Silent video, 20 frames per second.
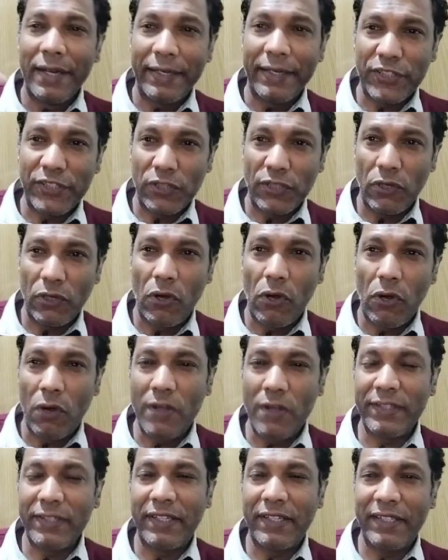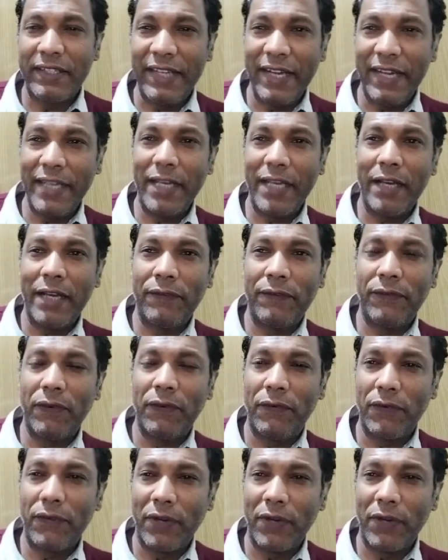dislodge TDF